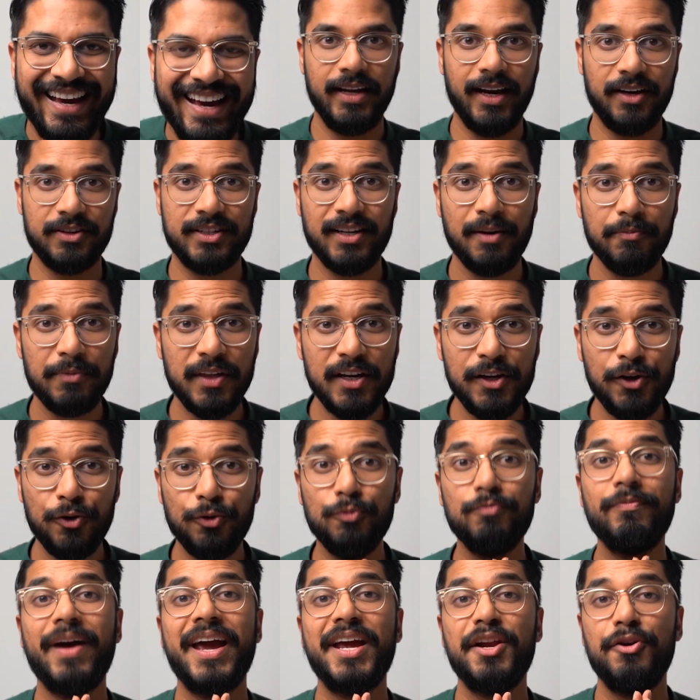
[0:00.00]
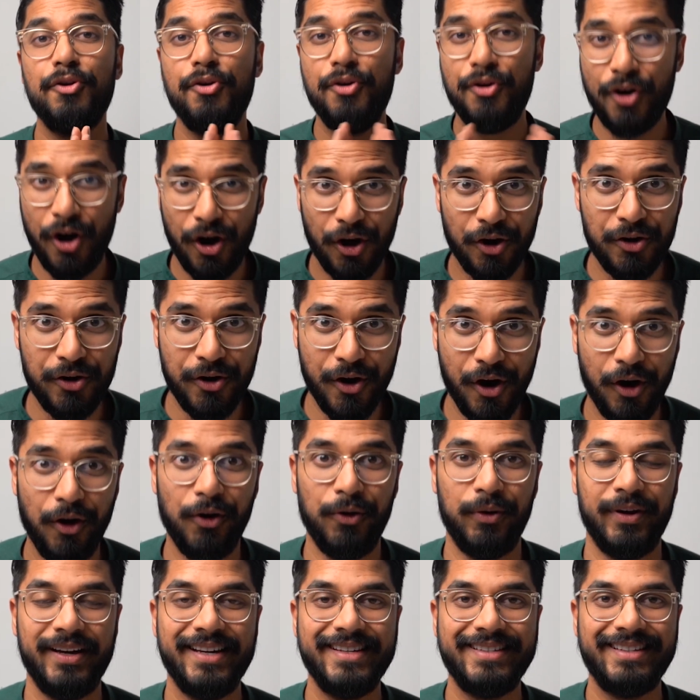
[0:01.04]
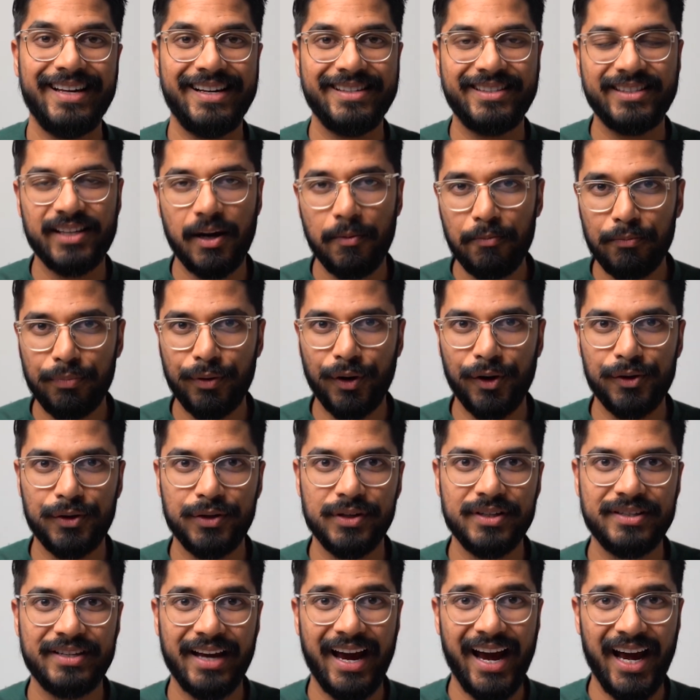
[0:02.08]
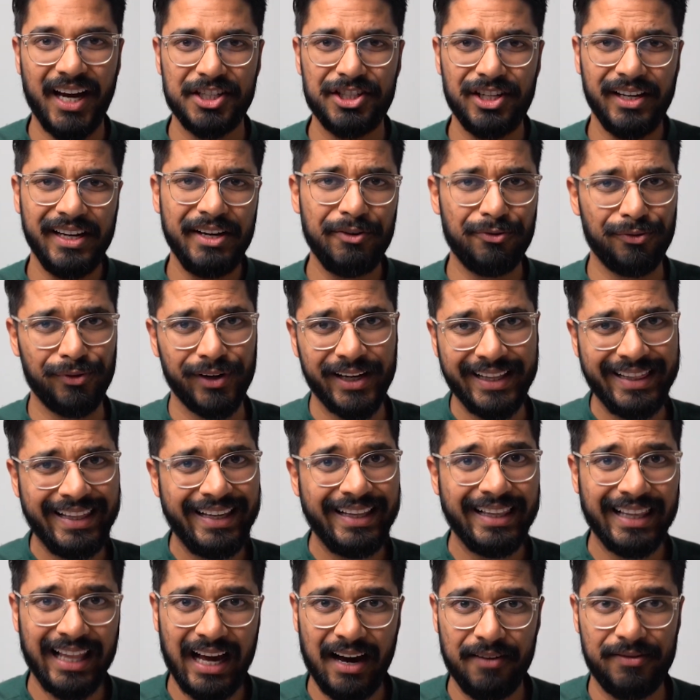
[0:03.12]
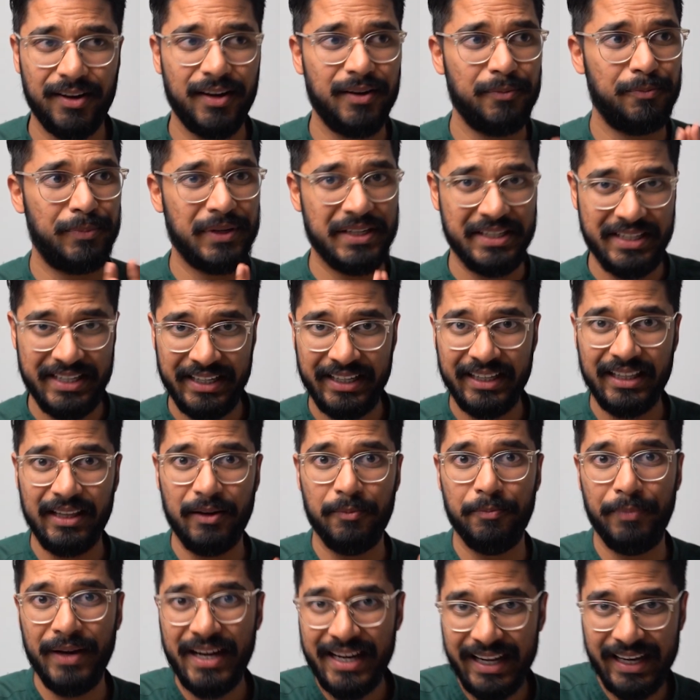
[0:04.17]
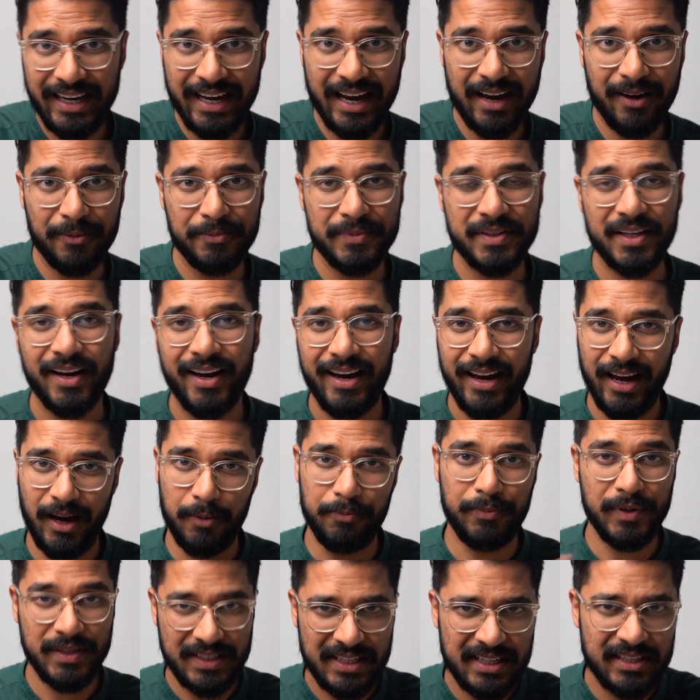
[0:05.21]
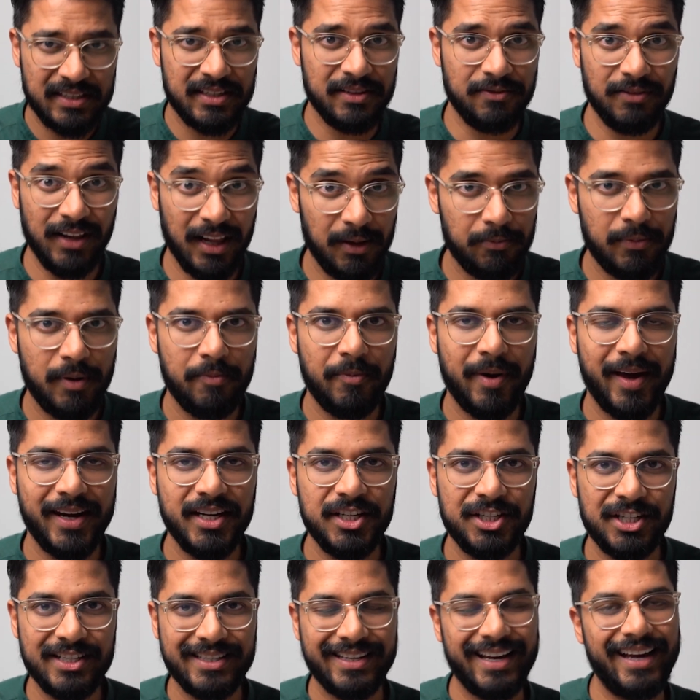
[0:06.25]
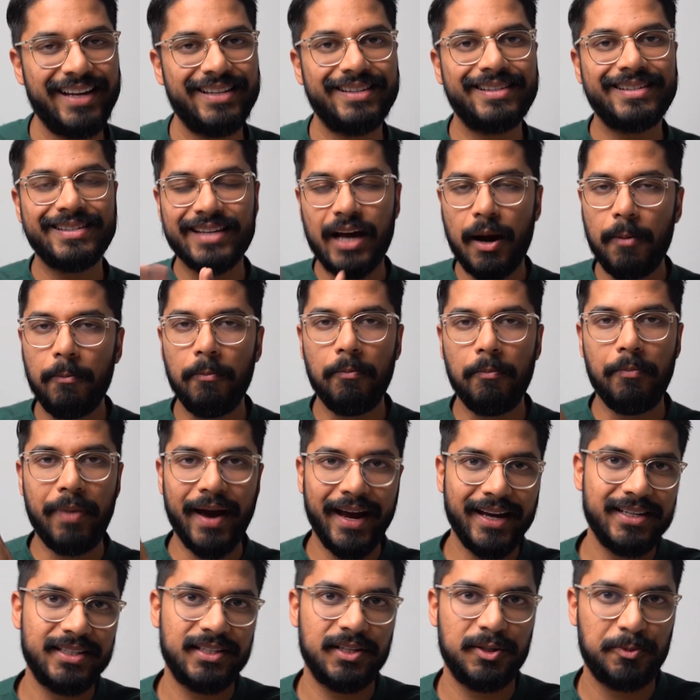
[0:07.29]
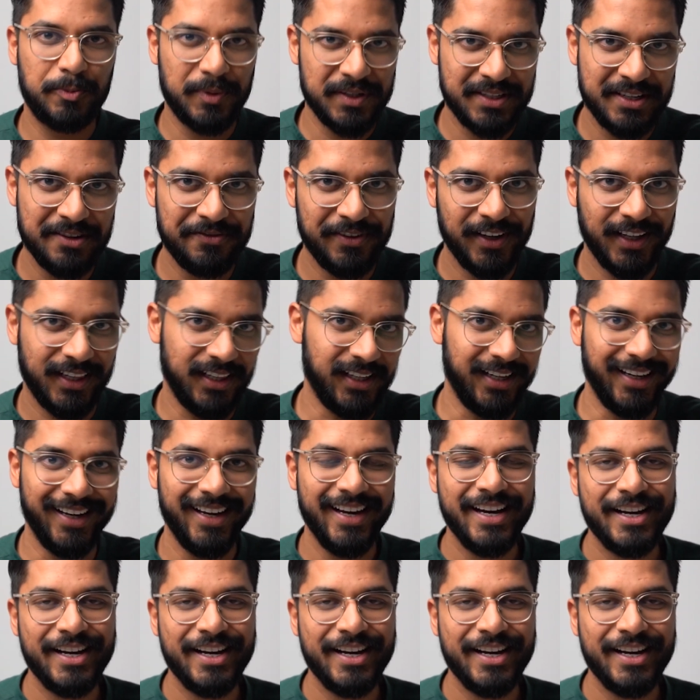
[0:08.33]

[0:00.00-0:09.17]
Now, something you may not know is that some brokers actually really love particular BDMs and business development managers, and some banks specifically.